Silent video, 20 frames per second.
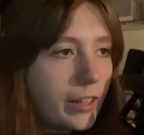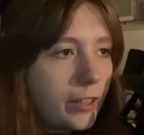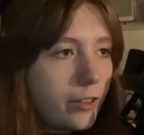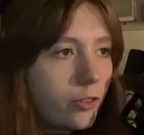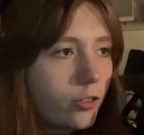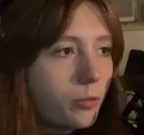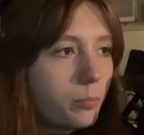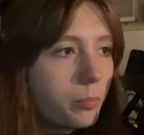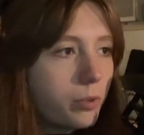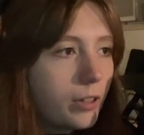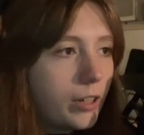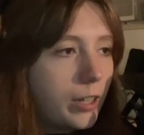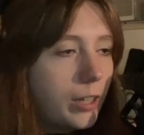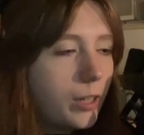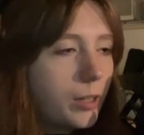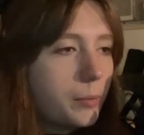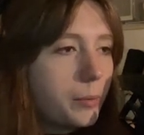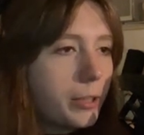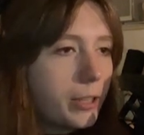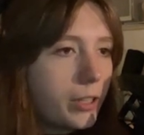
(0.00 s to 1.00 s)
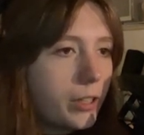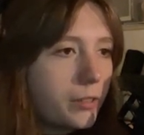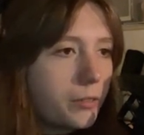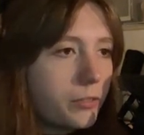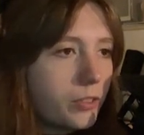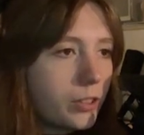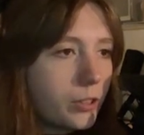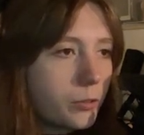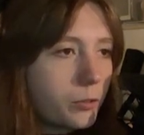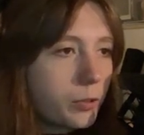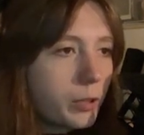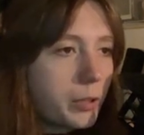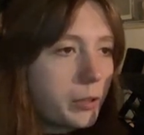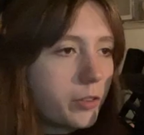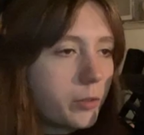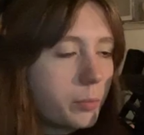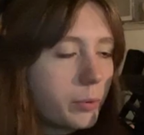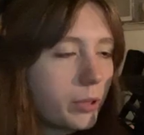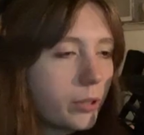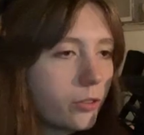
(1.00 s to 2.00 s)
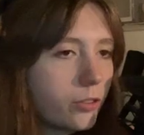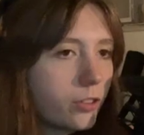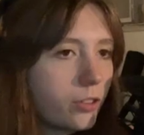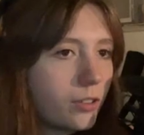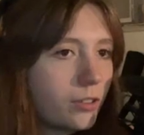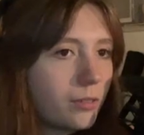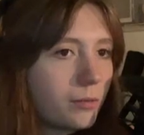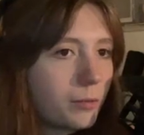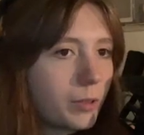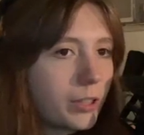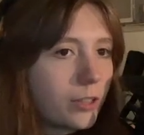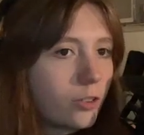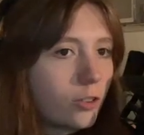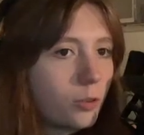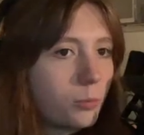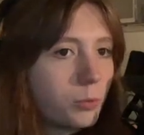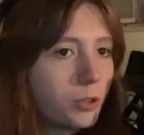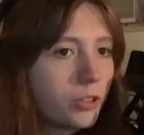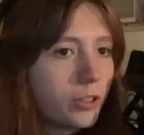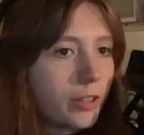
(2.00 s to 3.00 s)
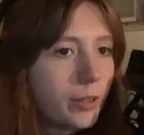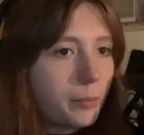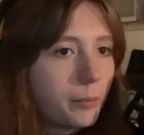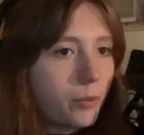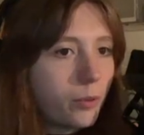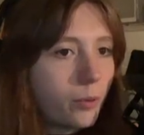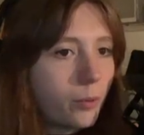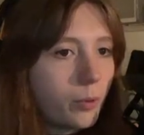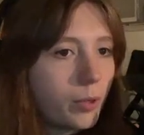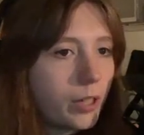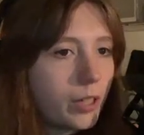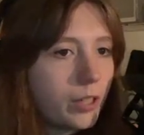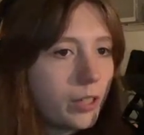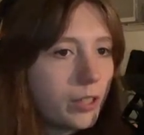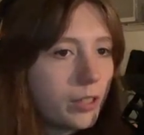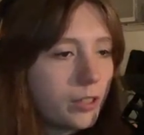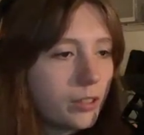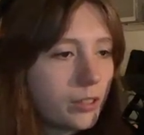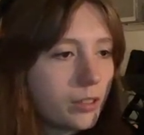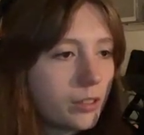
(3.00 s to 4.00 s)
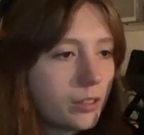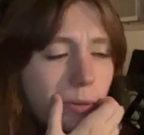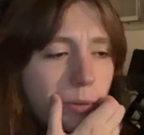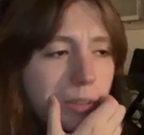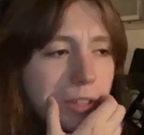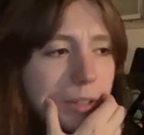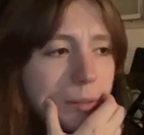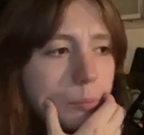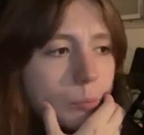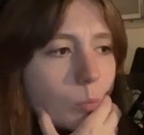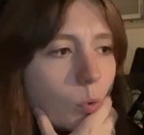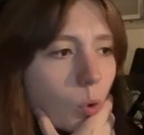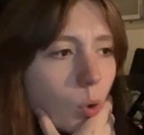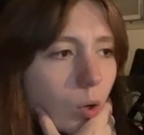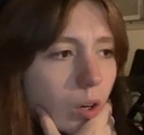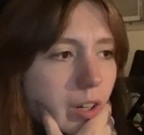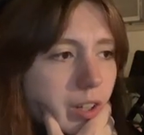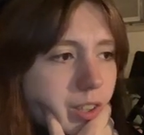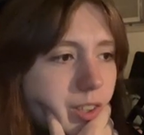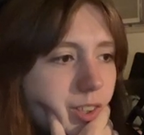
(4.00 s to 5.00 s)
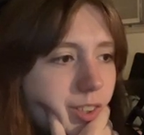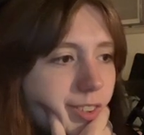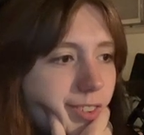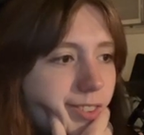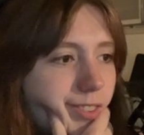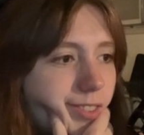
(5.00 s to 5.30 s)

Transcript: That should probably be enough to grow explosion. What, 2 more times is what I need? Oh, we need more?